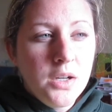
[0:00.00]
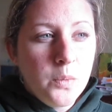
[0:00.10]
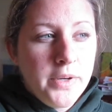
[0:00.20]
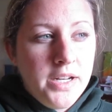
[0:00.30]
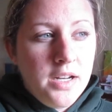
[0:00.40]

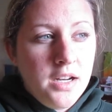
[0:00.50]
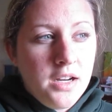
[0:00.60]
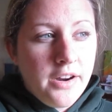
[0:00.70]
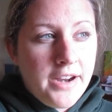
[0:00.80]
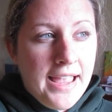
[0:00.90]

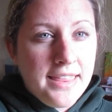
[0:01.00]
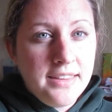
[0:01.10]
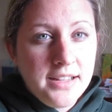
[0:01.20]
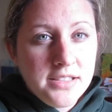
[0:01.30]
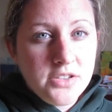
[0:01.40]
We are
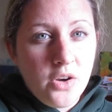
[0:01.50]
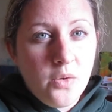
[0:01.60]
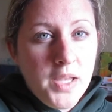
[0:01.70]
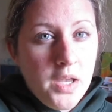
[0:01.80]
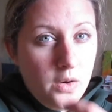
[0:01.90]
Catholic, so
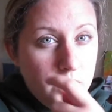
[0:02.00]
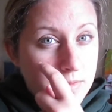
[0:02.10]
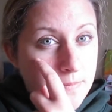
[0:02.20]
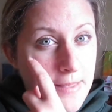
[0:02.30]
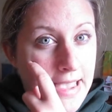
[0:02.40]
we go
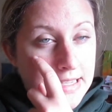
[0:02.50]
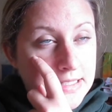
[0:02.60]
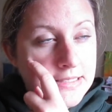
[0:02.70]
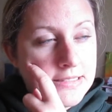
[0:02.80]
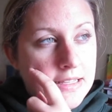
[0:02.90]
to
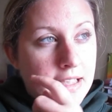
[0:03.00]
Mass,